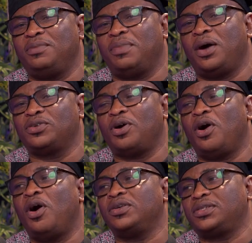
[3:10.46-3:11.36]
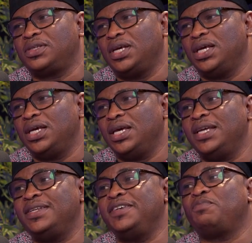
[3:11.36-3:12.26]
about us
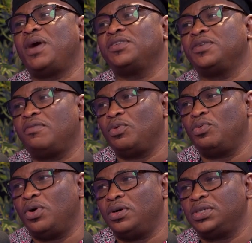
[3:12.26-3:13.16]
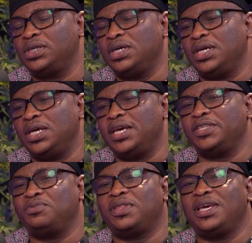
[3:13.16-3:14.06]
in this part of the world
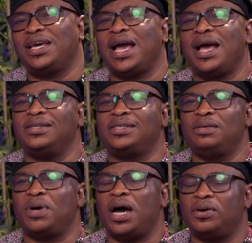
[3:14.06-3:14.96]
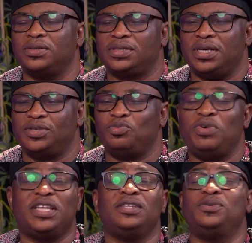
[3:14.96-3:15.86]
is we take antibiotics
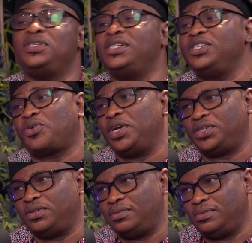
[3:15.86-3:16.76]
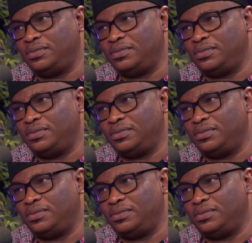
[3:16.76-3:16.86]
with no discretion.